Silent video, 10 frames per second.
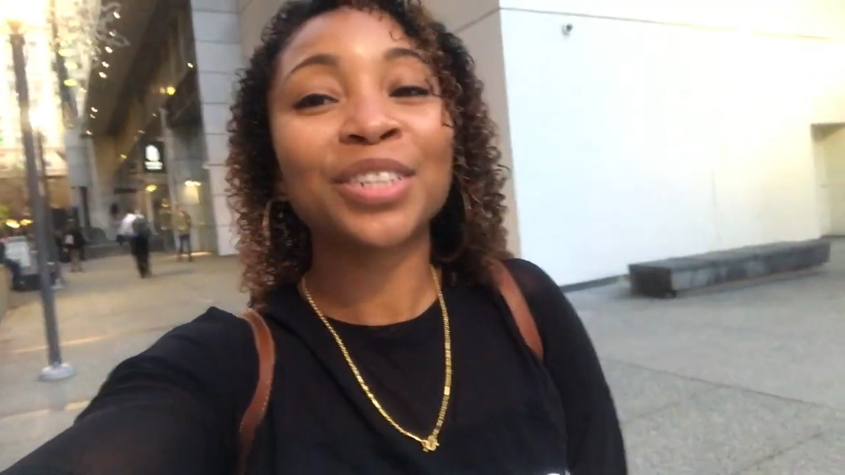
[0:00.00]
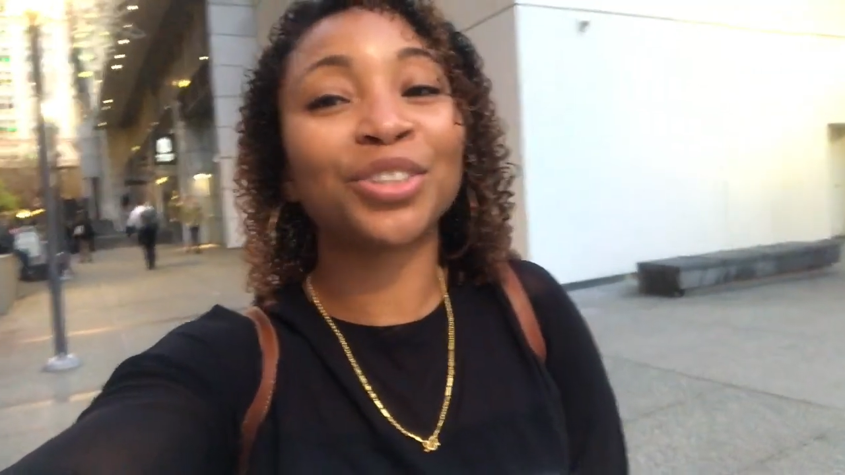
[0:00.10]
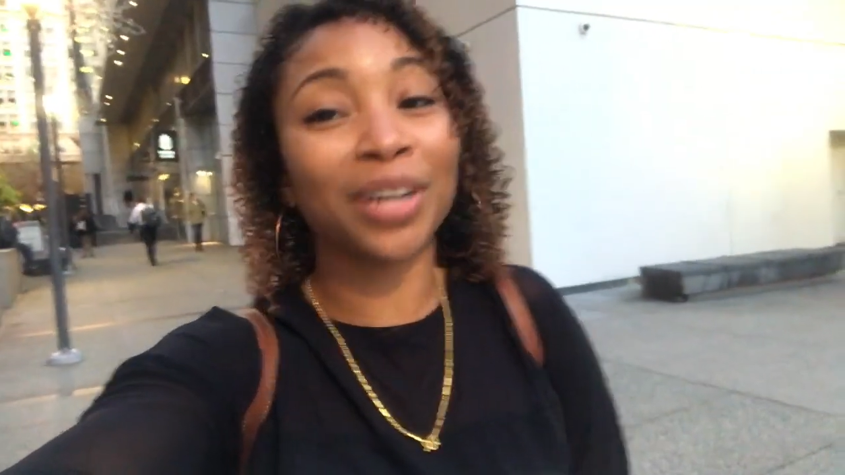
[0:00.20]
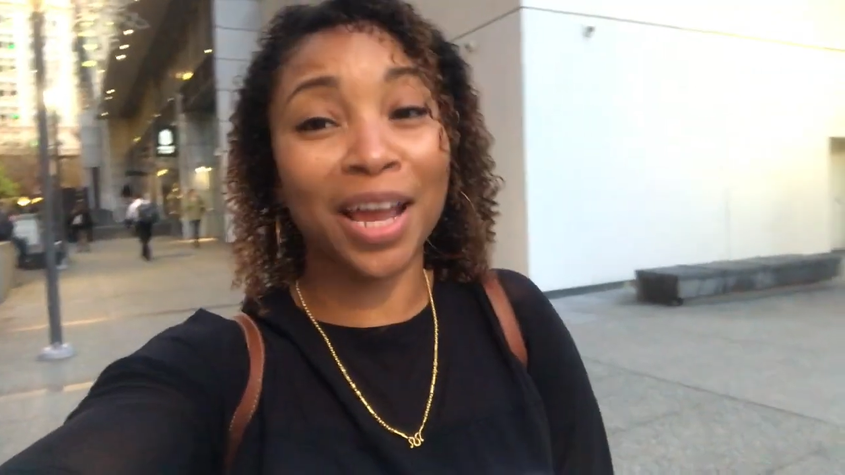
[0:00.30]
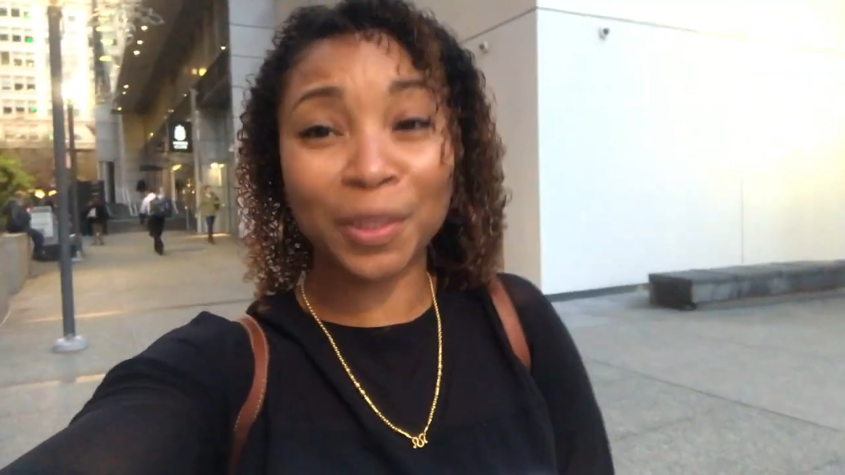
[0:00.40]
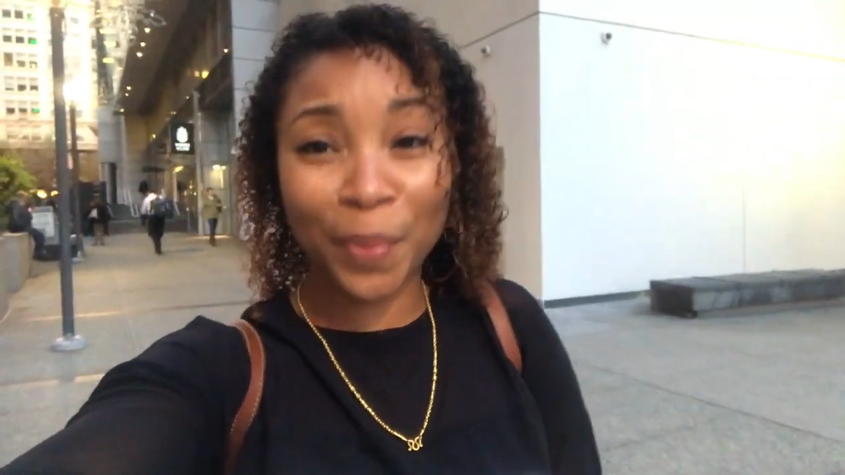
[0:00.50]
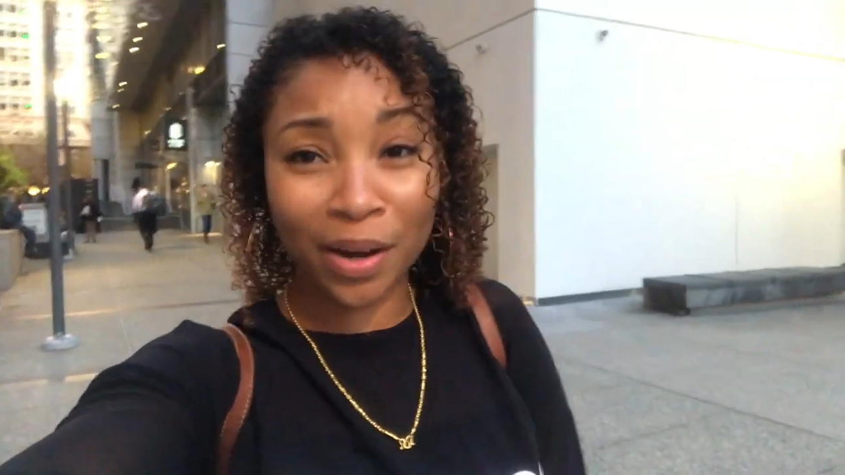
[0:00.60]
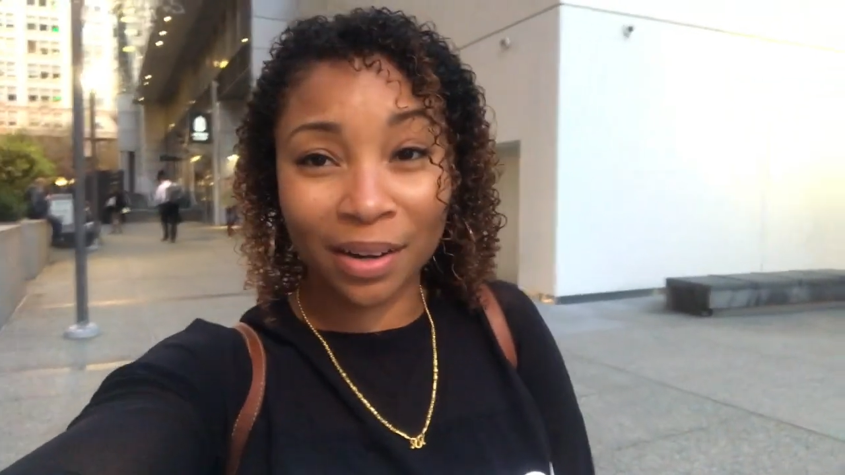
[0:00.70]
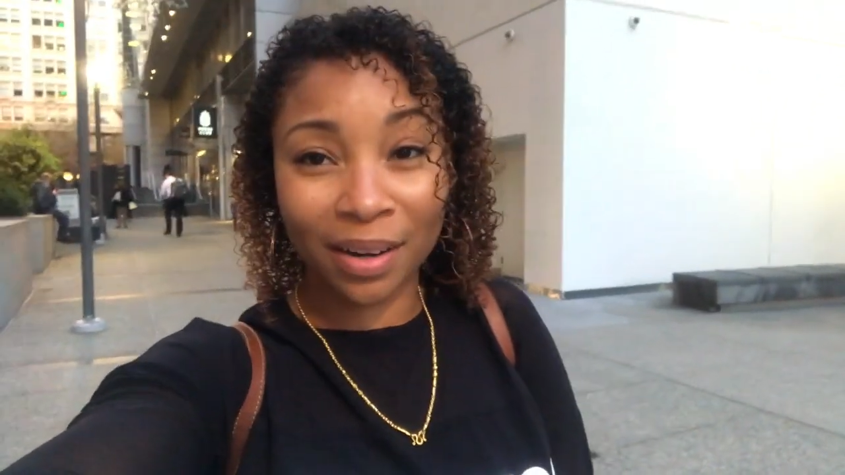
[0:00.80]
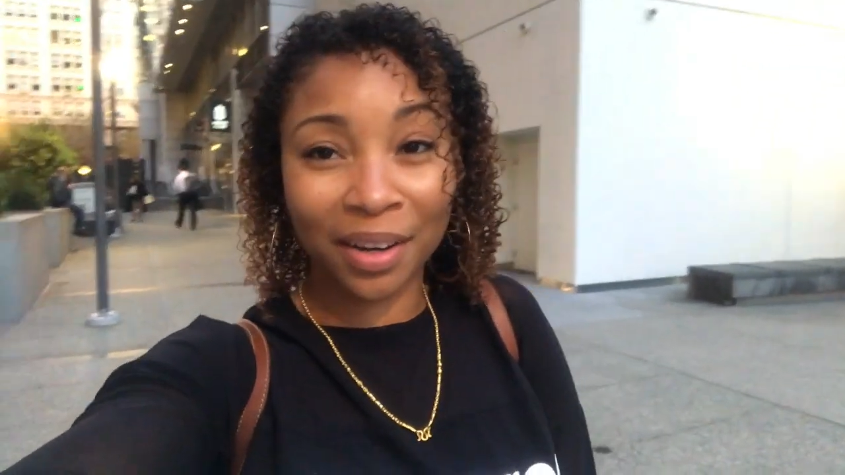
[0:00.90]

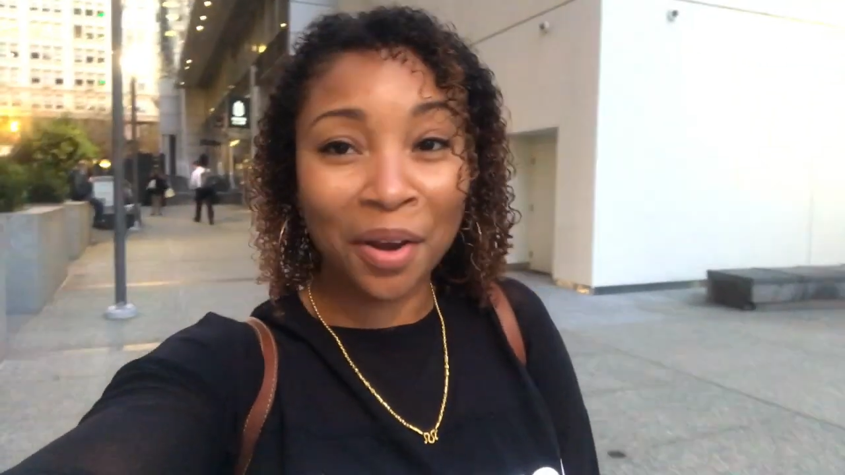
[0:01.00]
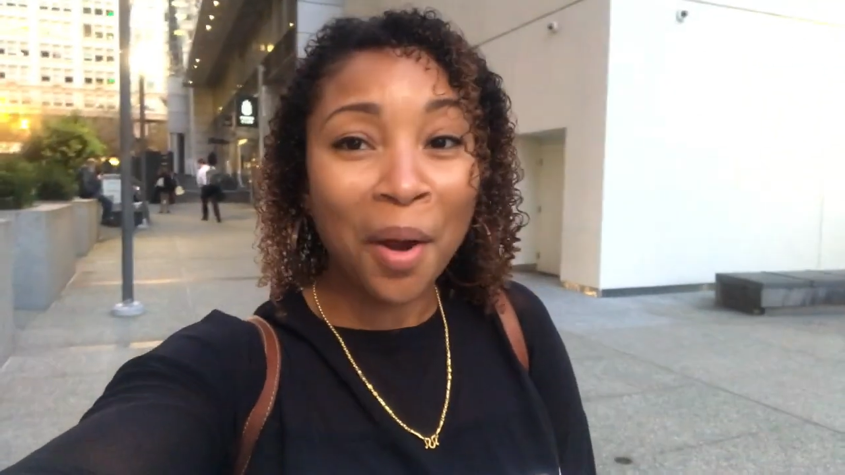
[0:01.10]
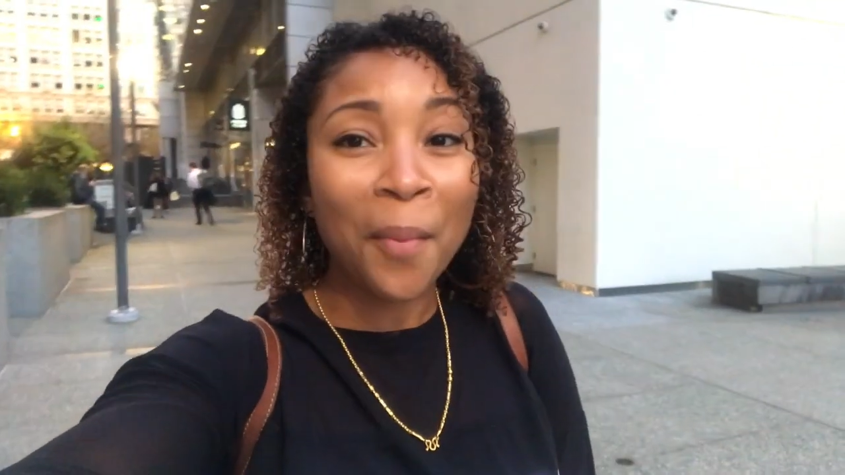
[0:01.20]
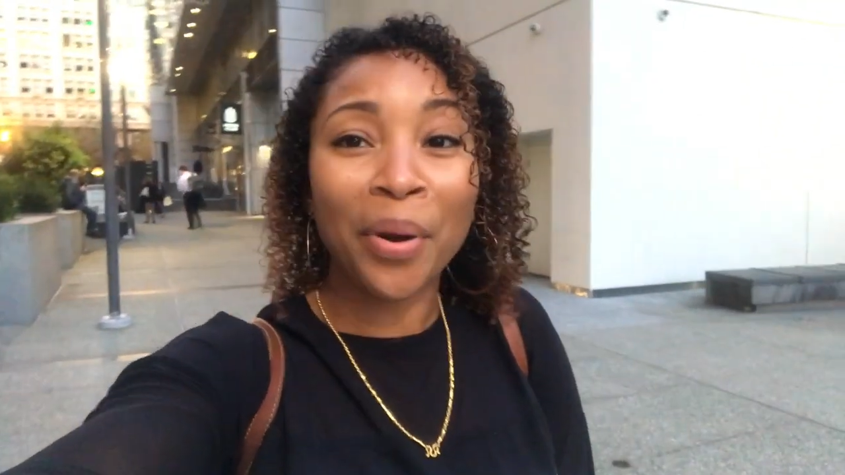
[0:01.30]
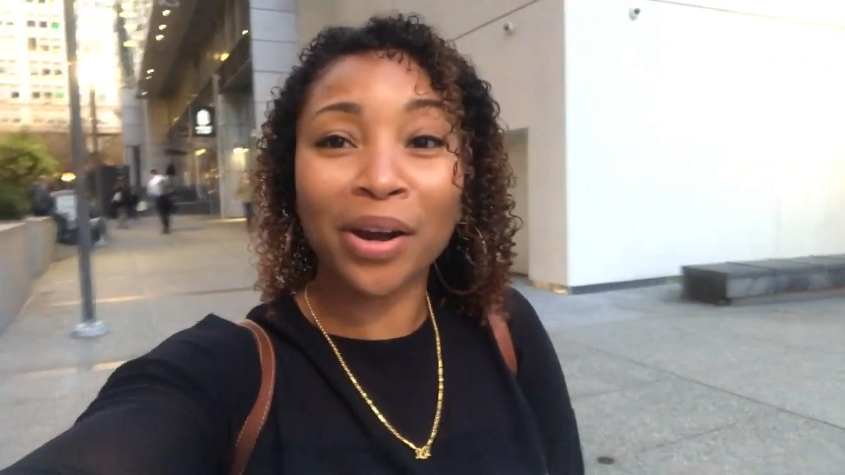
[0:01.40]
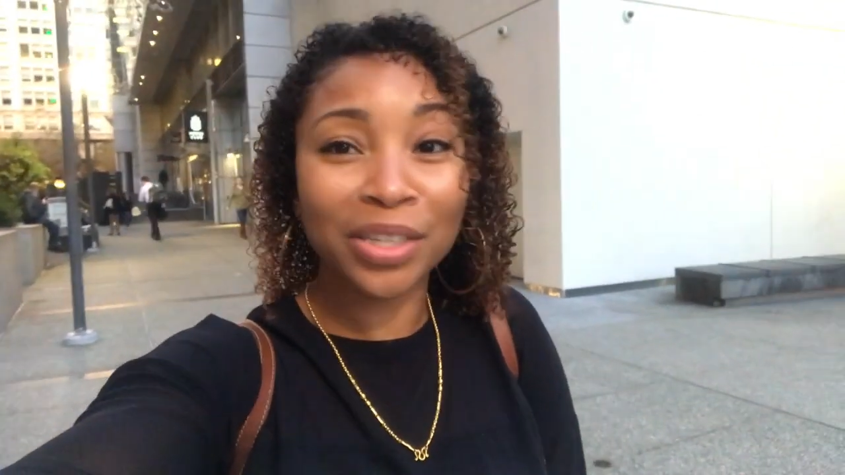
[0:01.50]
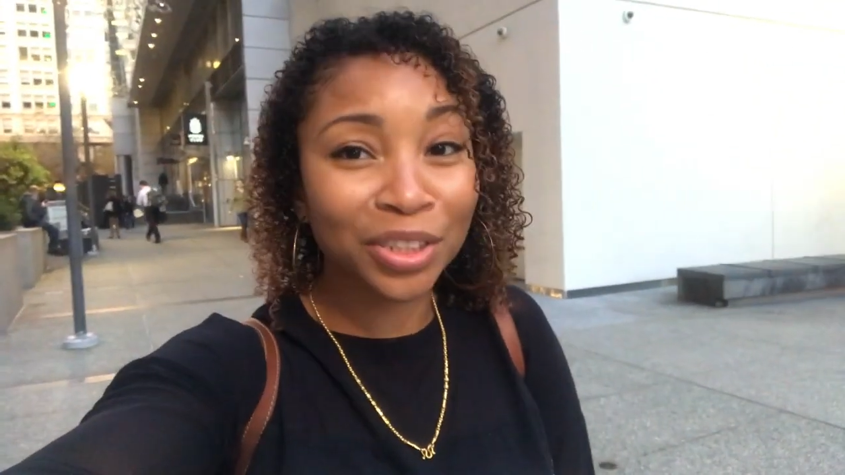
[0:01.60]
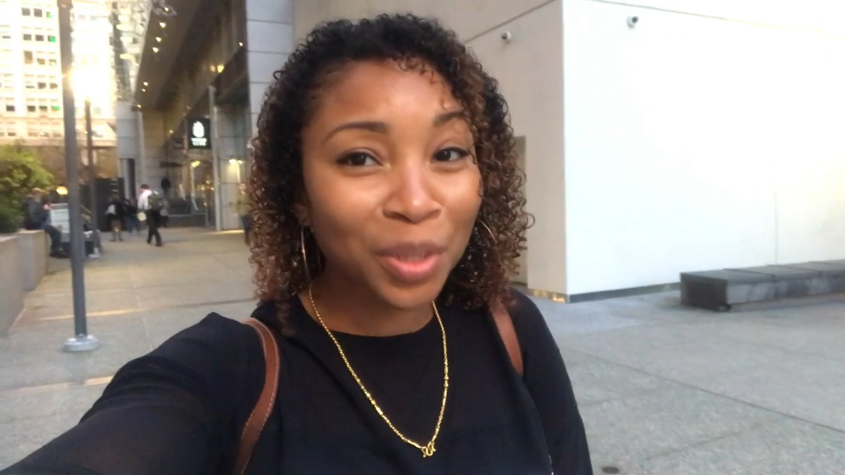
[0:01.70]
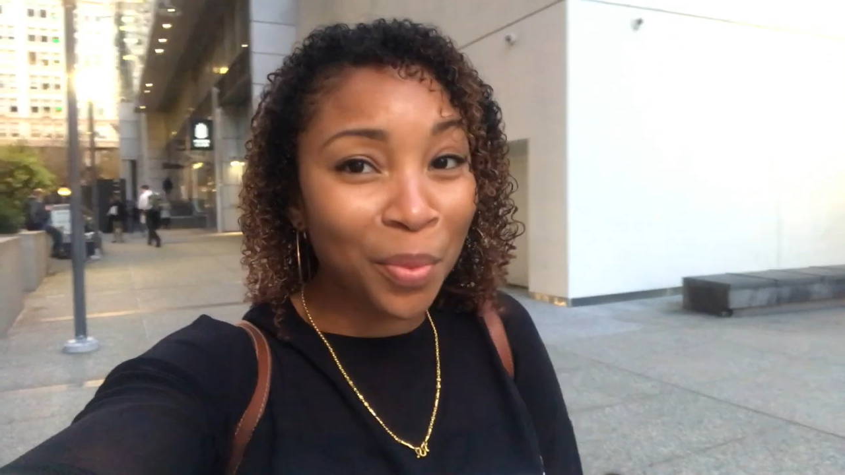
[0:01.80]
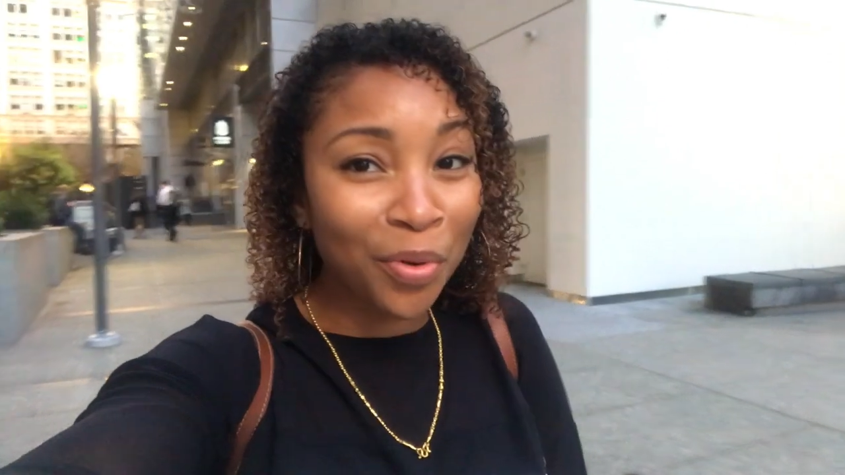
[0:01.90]
transparent,
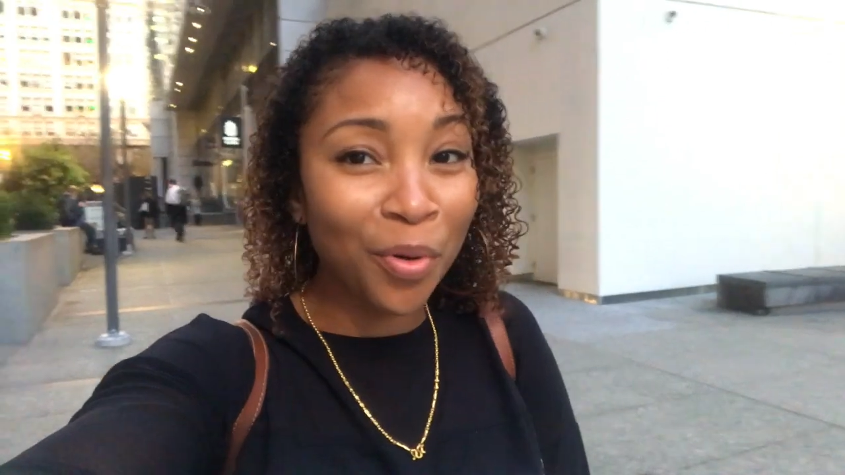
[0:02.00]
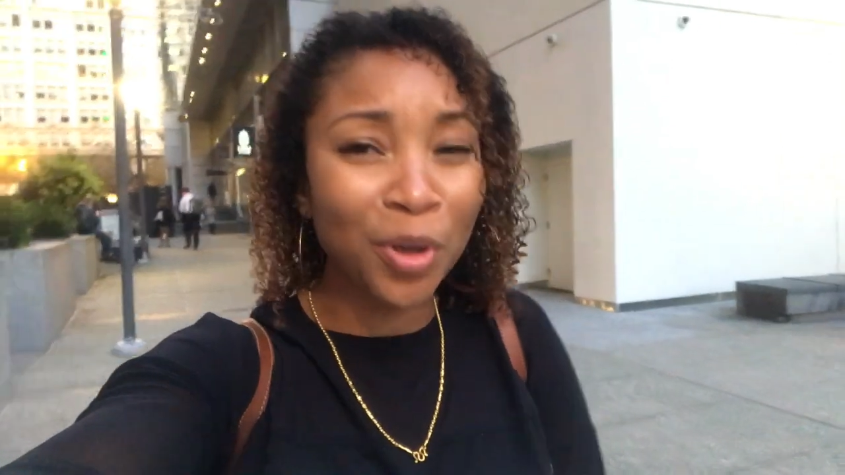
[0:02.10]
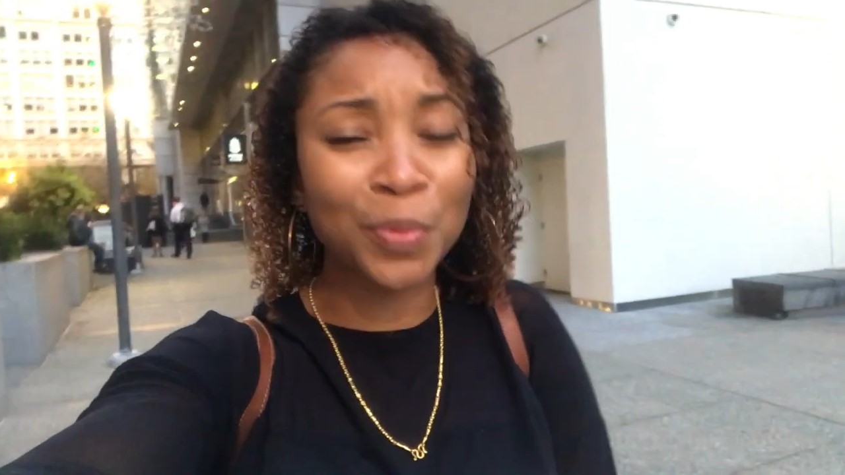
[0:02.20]
personable,